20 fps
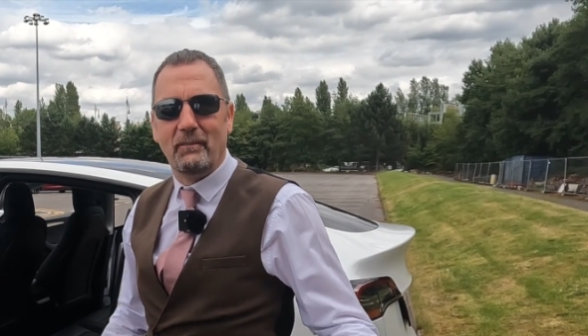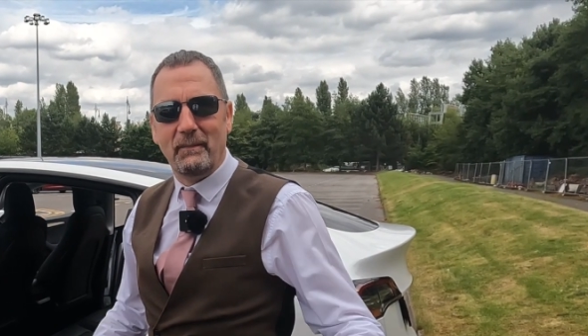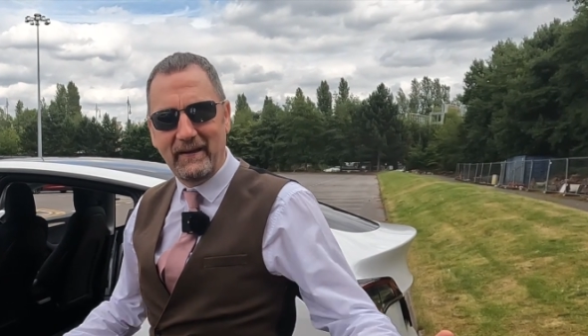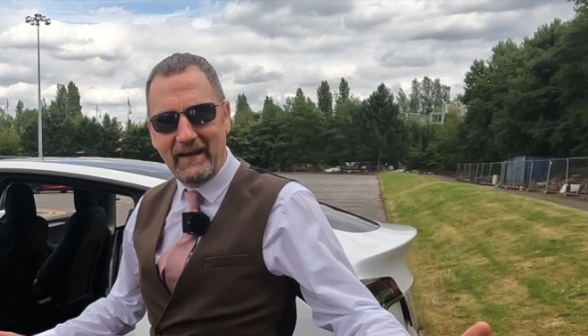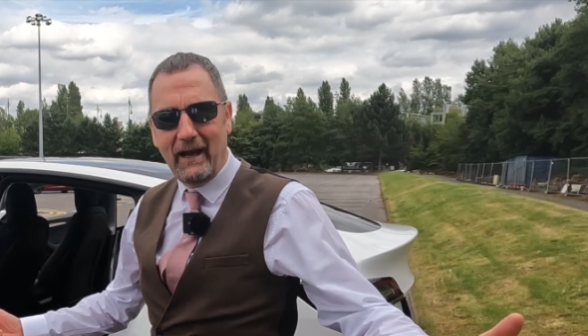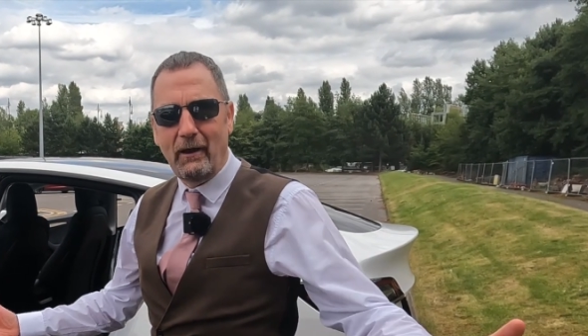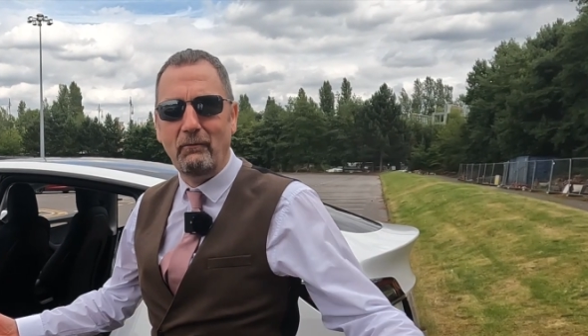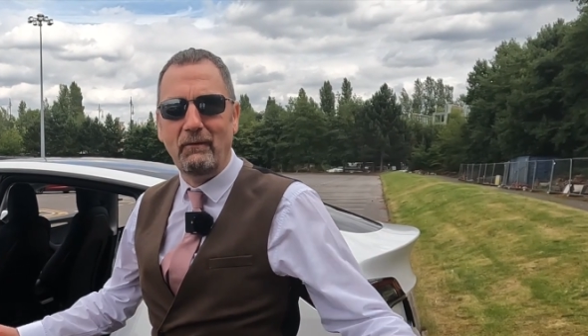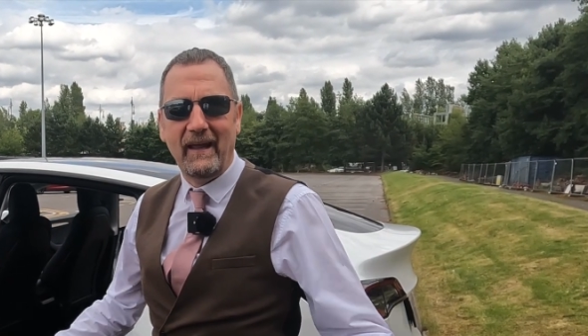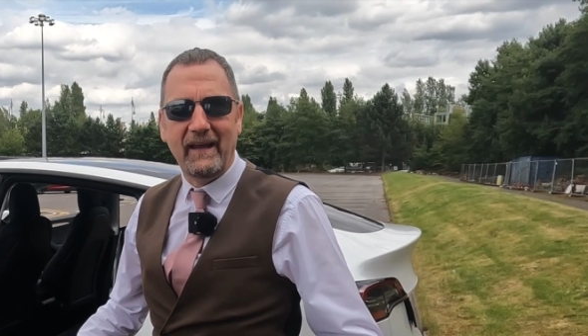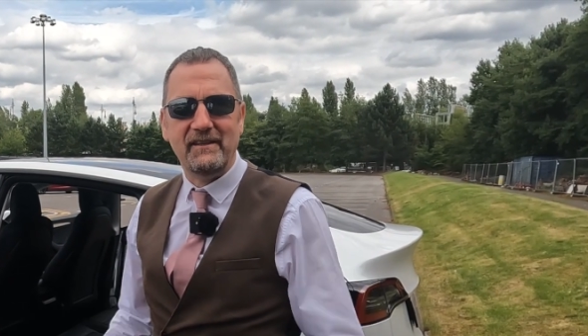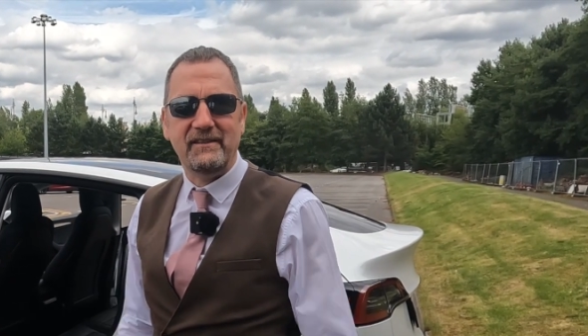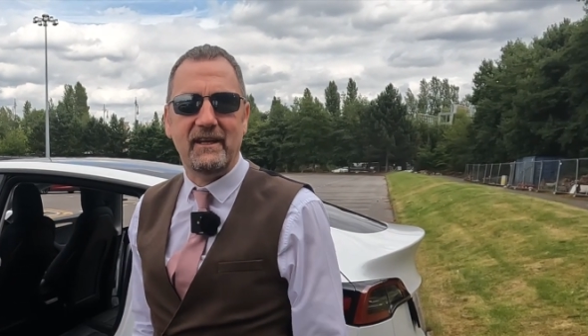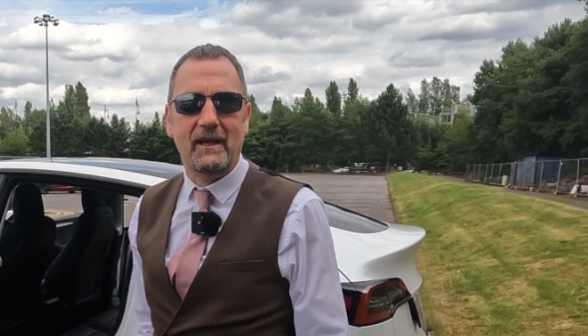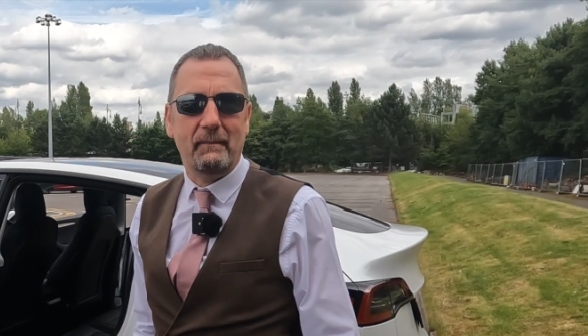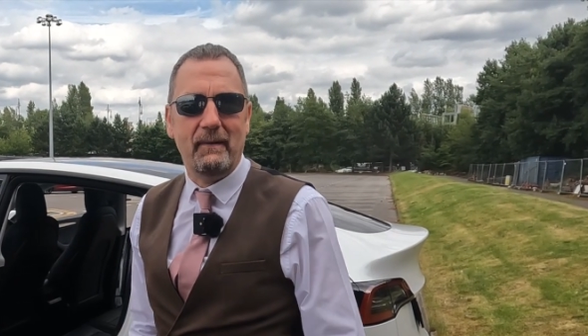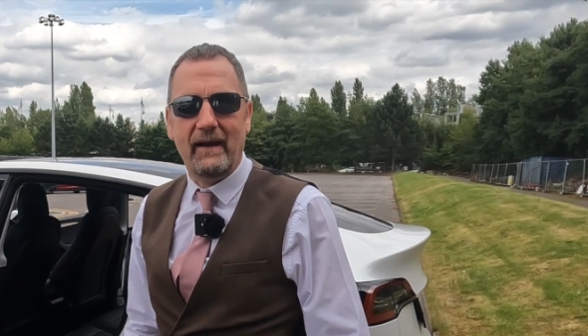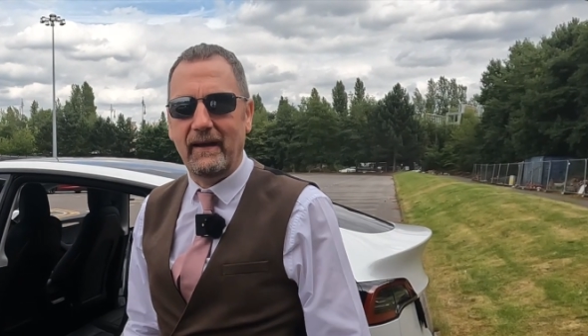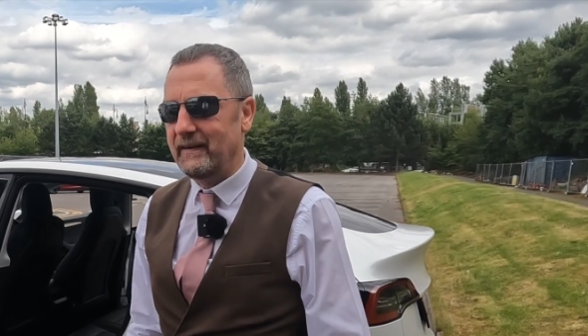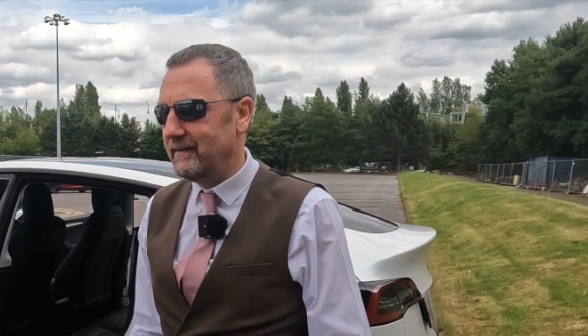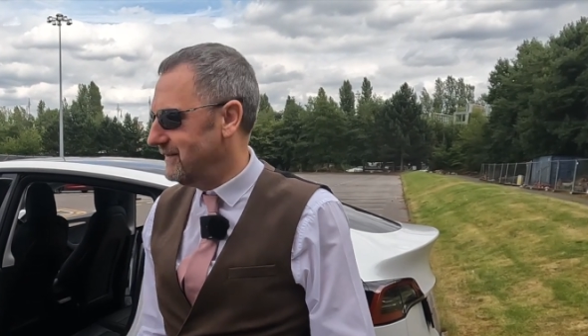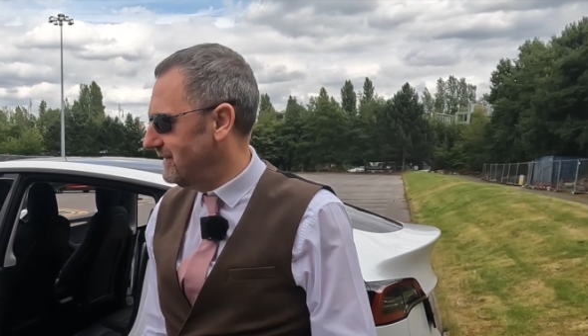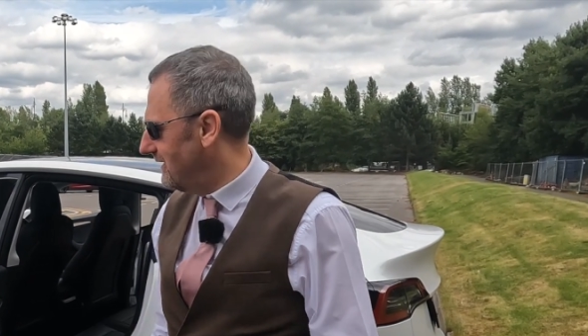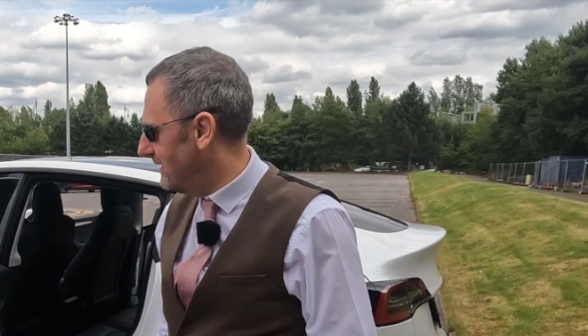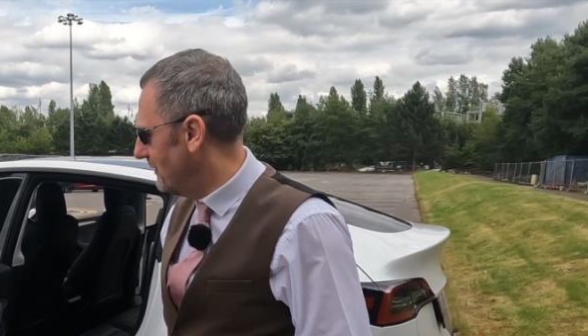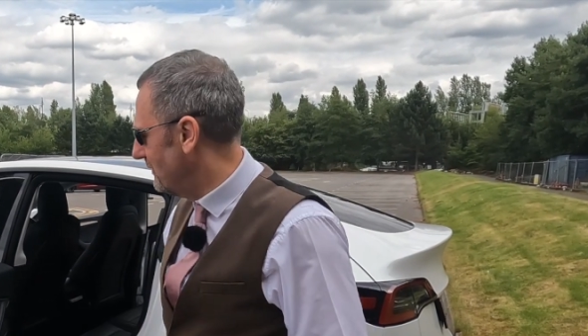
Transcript: I mean, how lazy am I? You know,